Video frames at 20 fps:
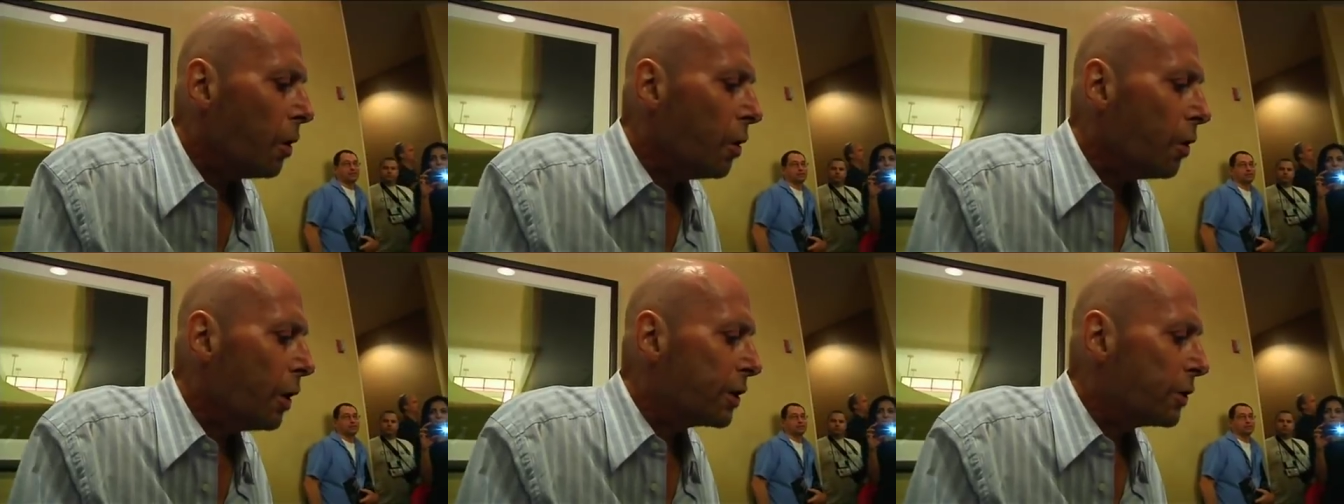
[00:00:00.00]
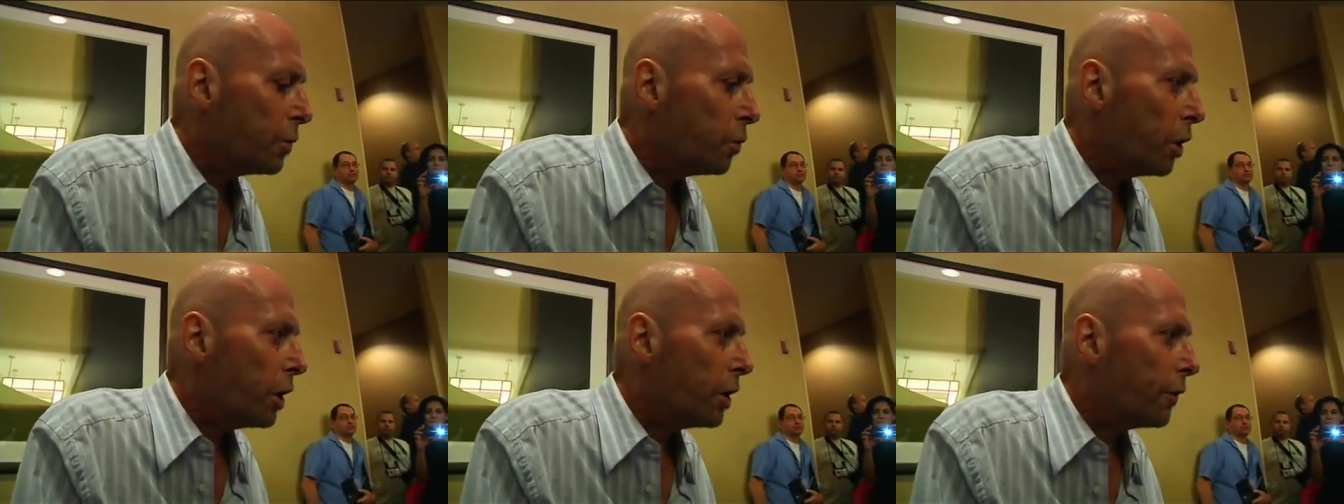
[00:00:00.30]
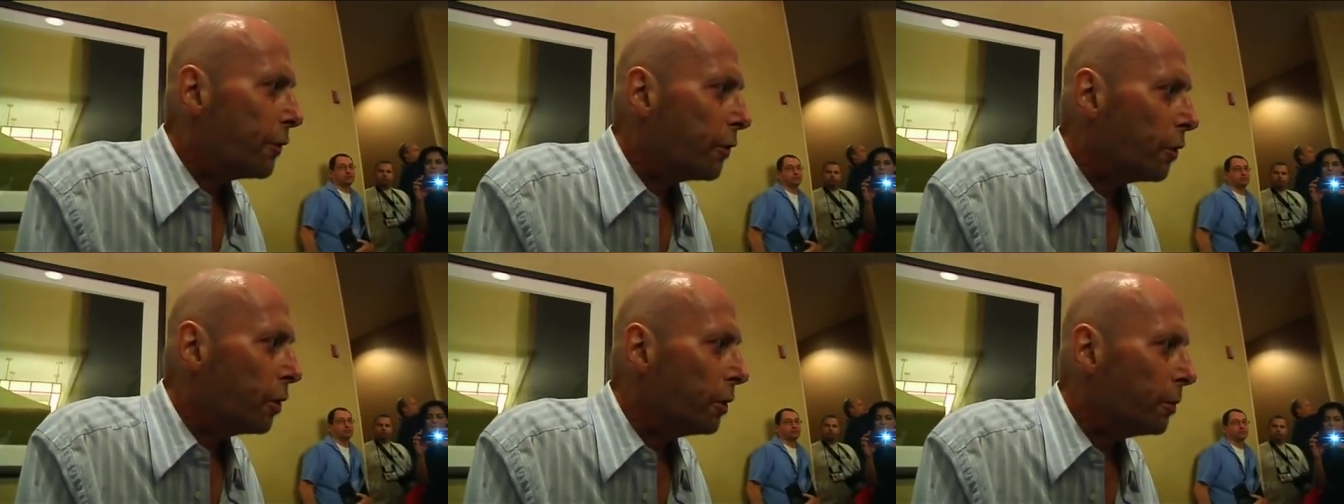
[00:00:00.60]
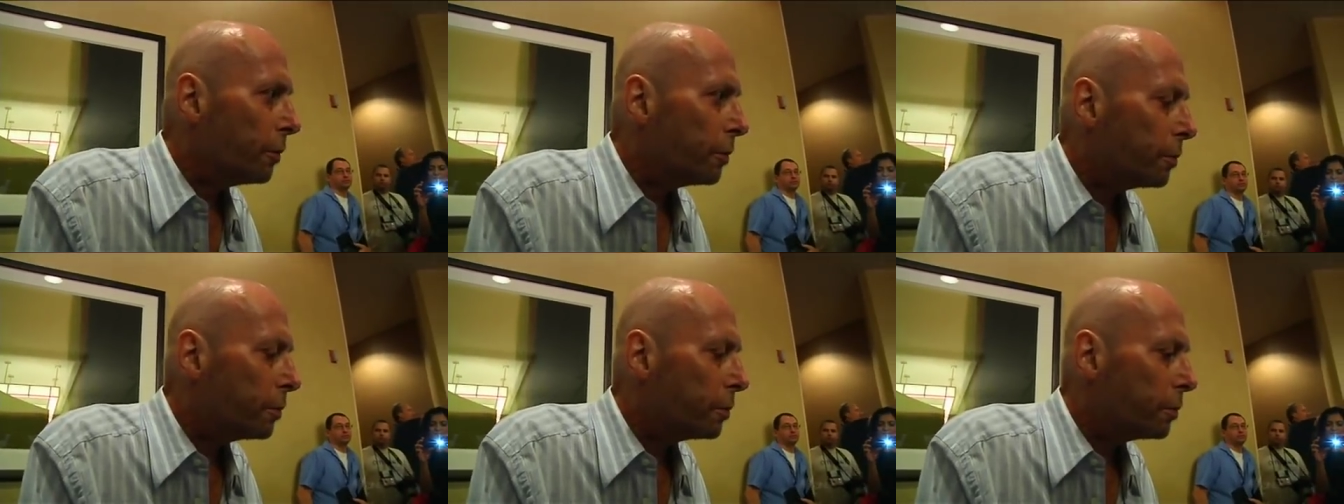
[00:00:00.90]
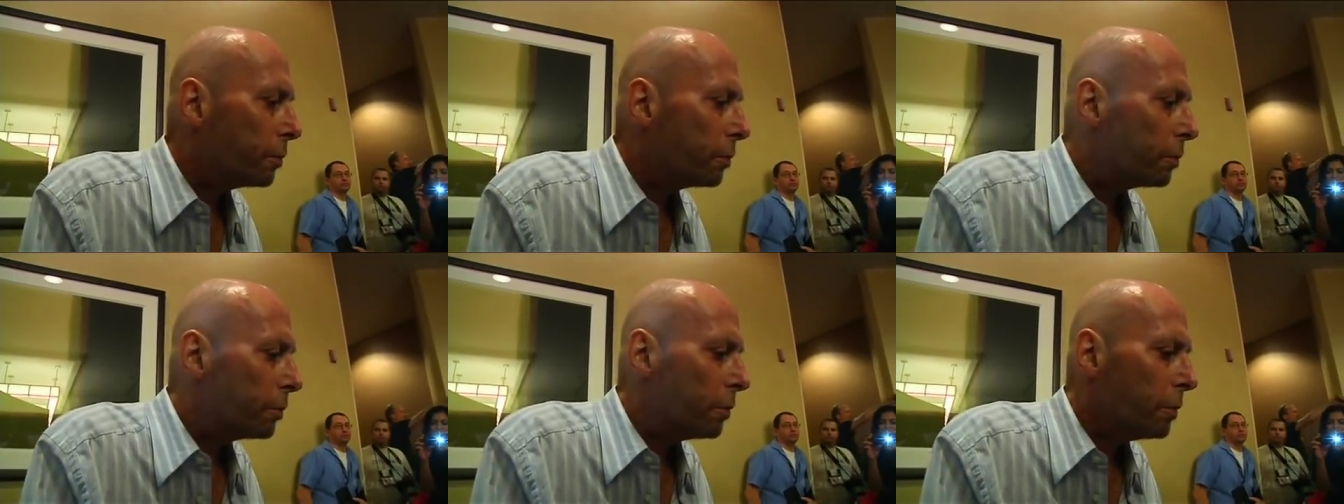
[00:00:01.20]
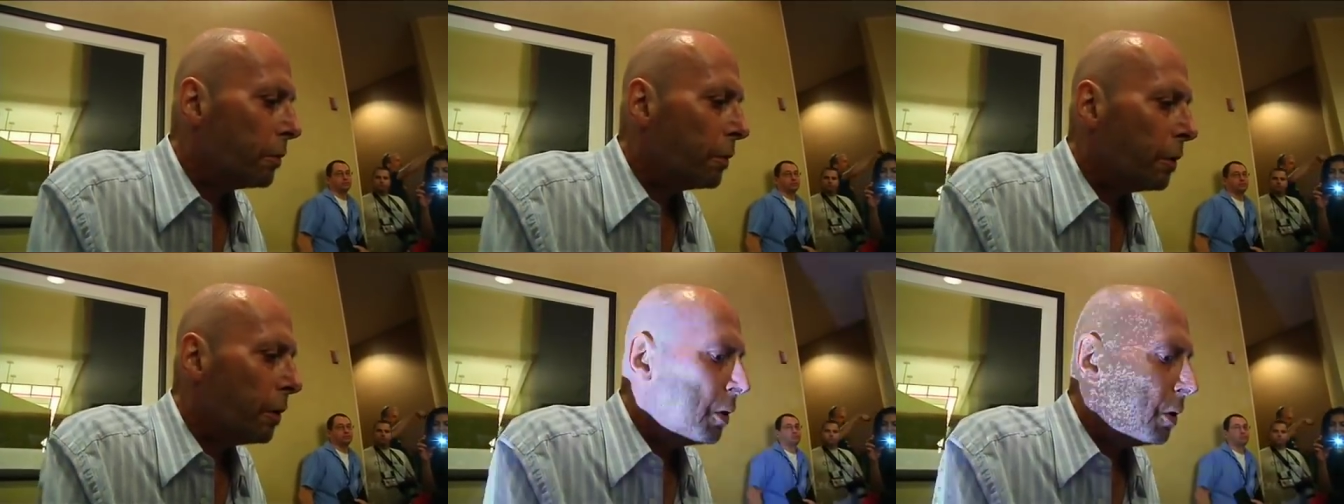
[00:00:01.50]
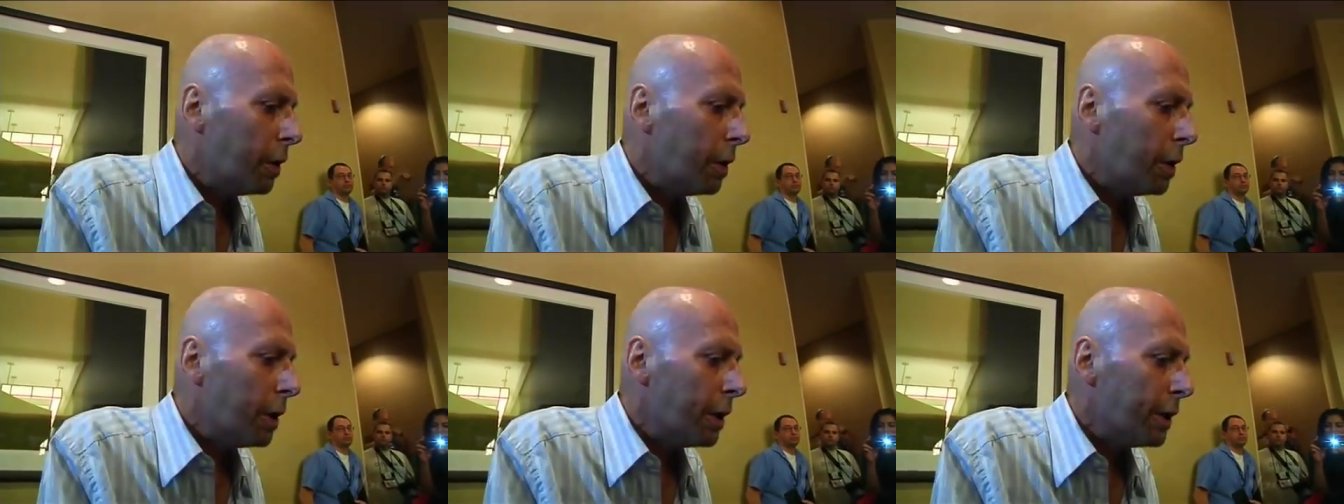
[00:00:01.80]
He has wonderful
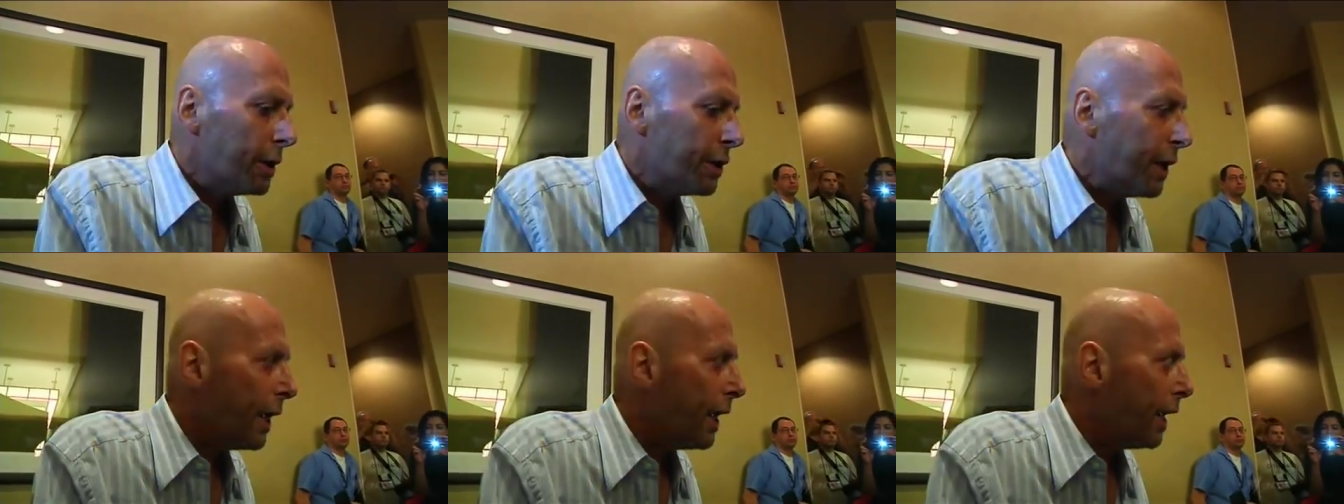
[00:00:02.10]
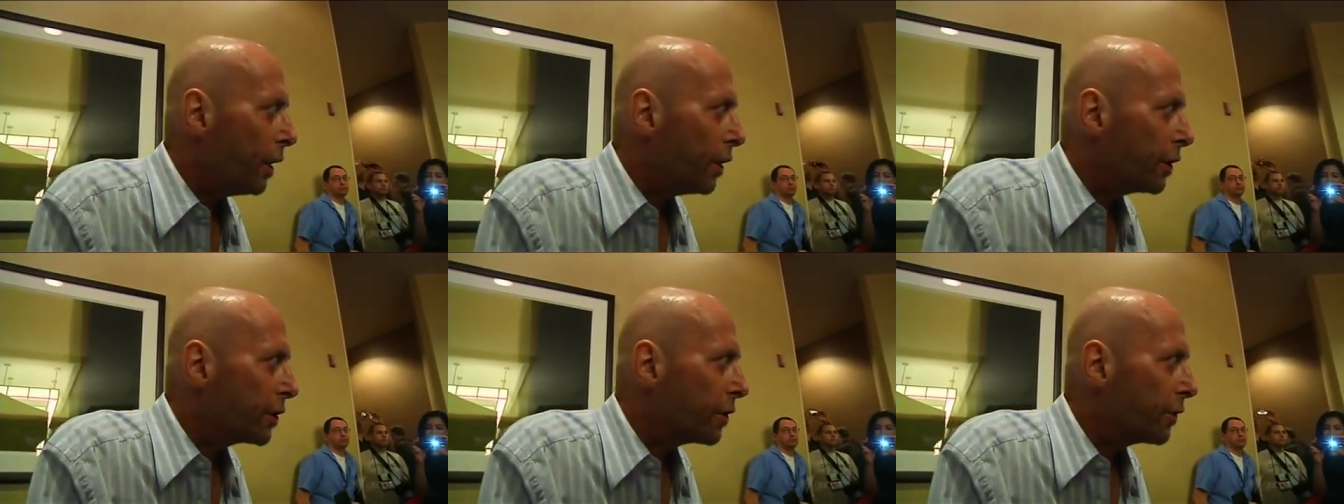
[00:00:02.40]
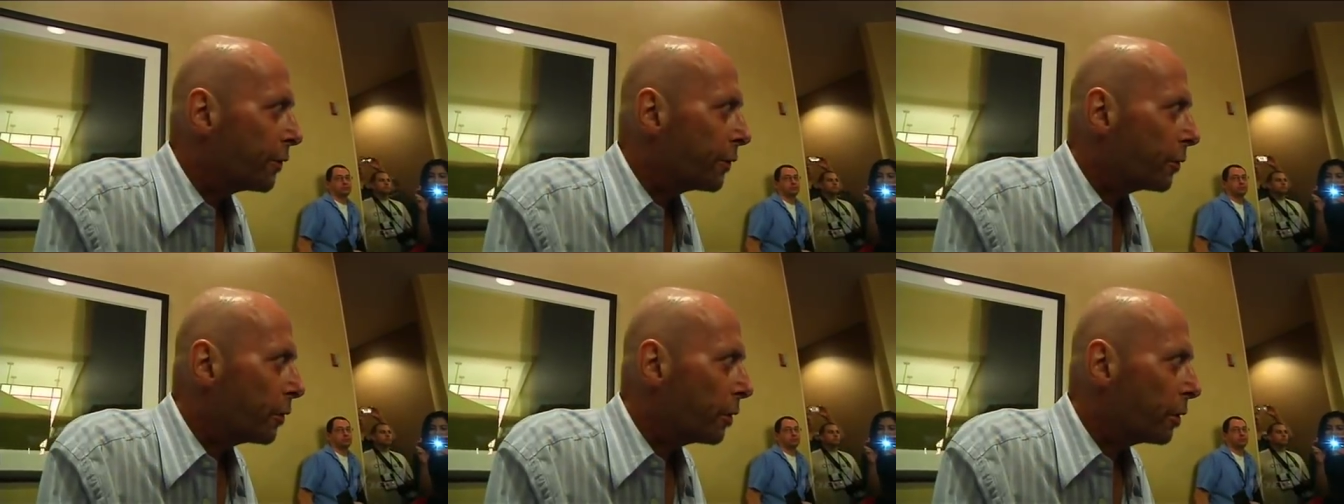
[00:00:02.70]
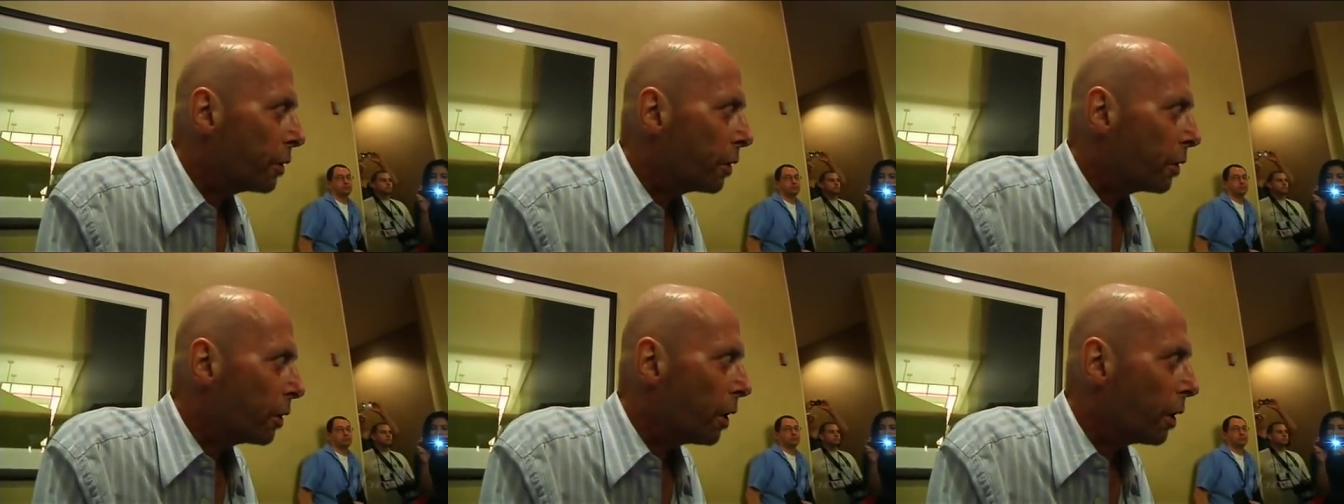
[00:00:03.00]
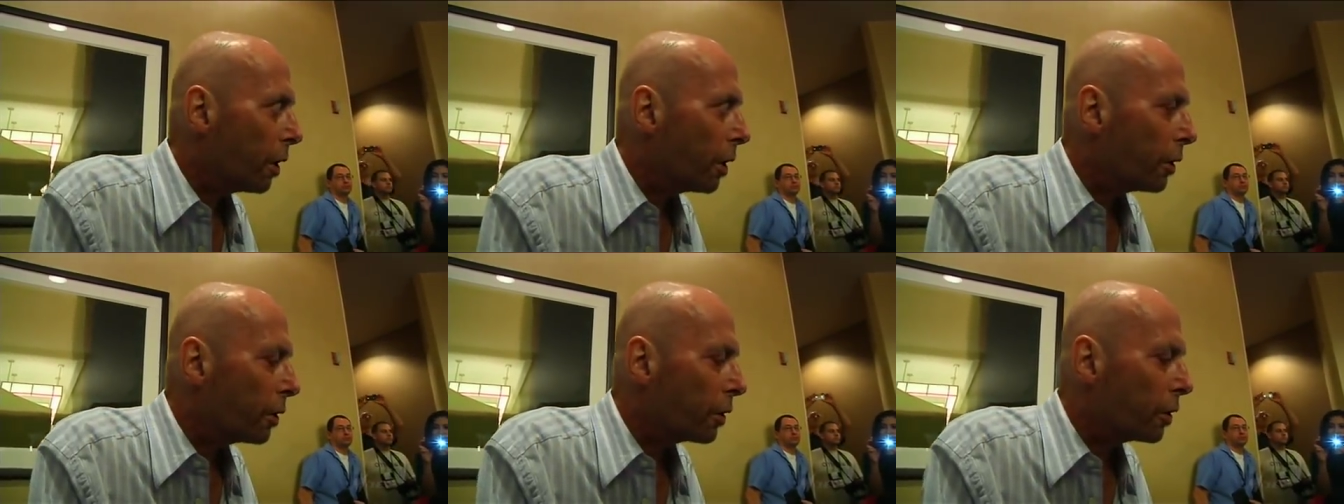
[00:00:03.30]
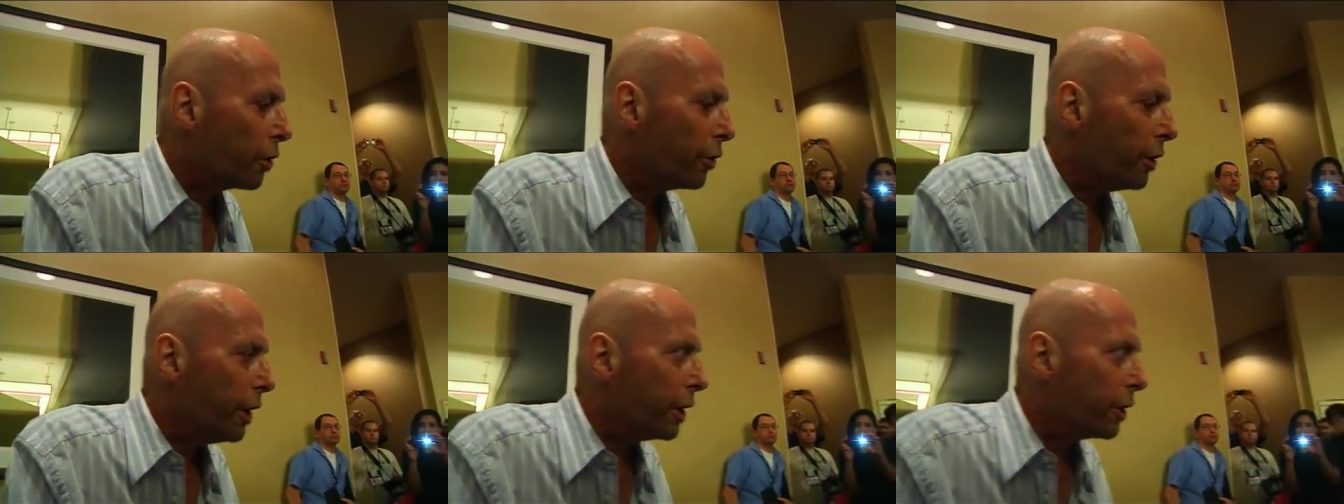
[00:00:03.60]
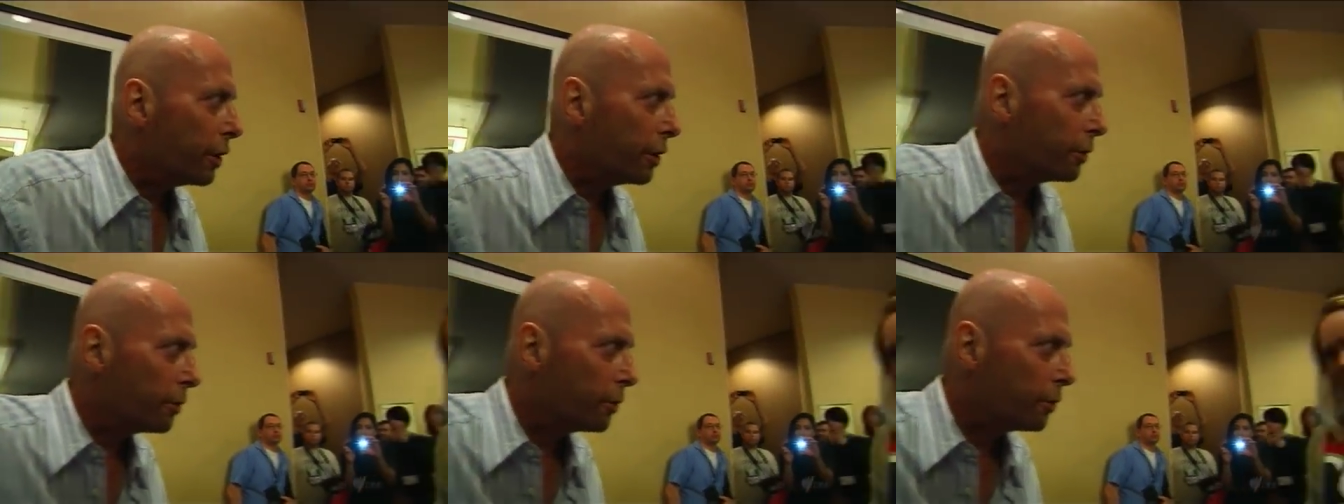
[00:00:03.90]
tales of
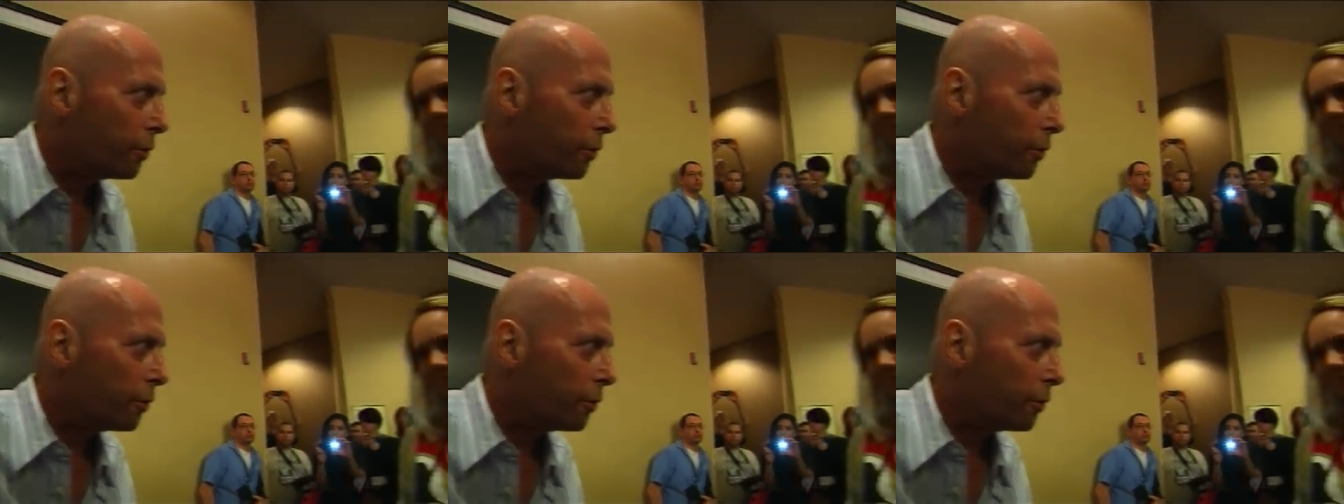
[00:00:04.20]
Greek and